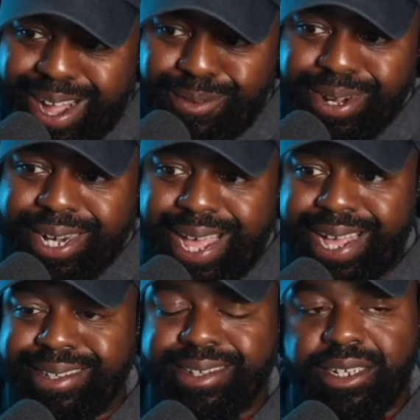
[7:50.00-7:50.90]
I wanna
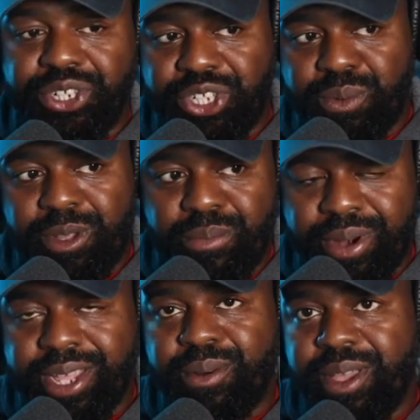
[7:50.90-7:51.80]
ask, should we
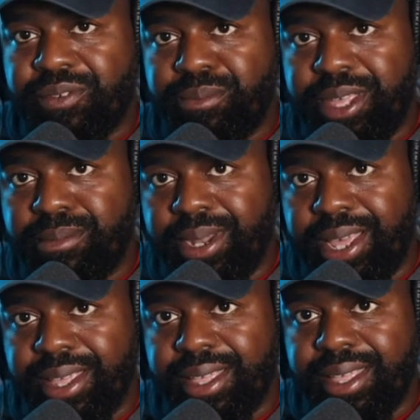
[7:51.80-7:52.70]
break away from being
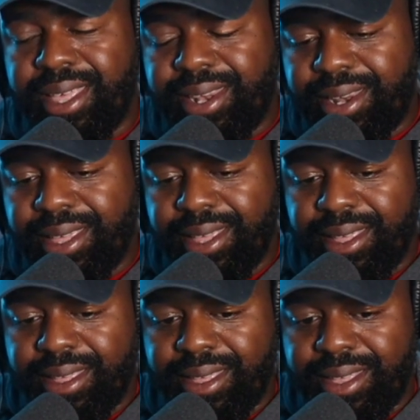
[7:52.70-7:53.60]
black? And
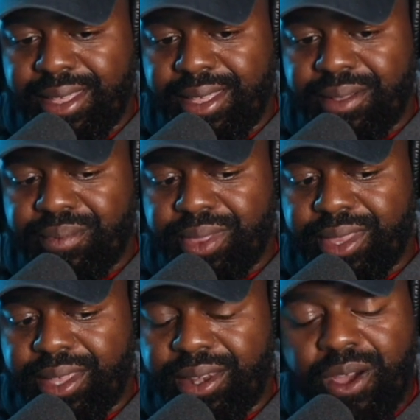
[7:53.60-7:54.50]

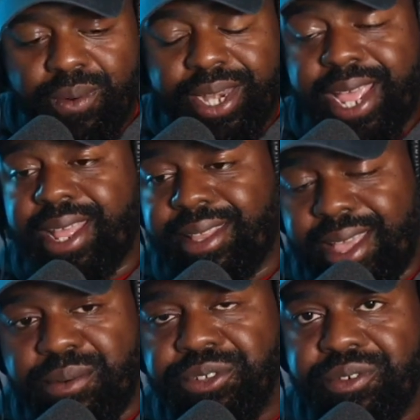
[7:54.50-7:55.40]
knowing that
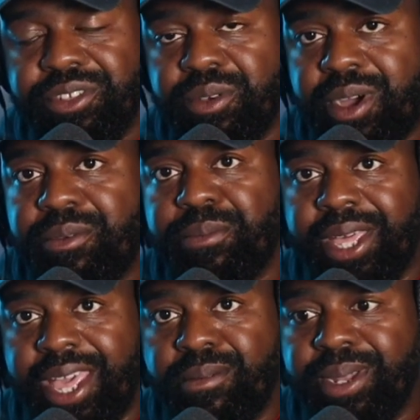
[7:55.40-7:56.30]
that was the reason why we
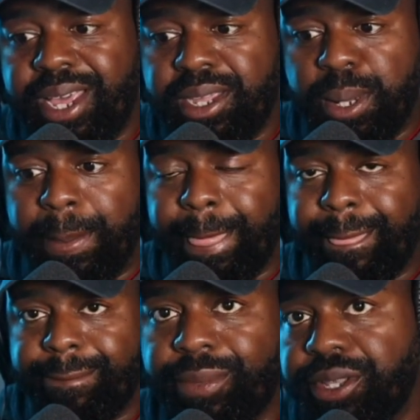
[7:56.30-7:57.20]
became black,
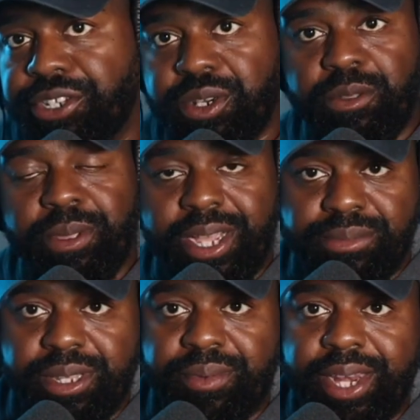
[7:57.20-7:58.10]
should we
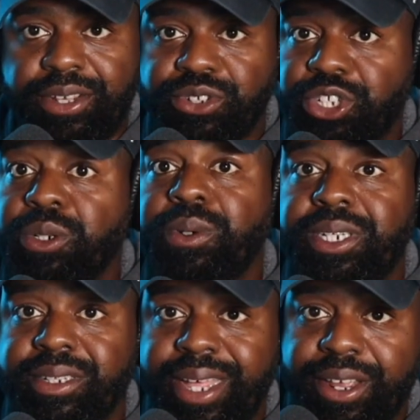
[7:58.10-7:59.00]
become something else or should we
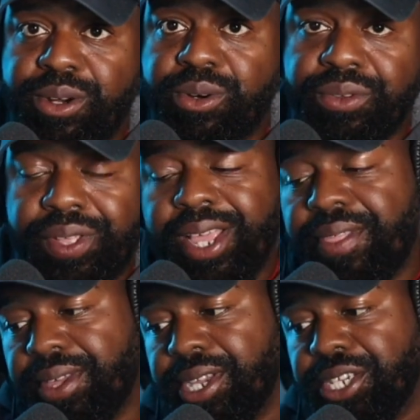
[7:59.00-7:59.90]
just let it go
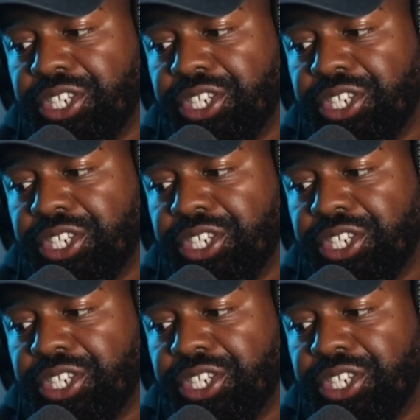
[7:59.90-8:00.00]
altogether?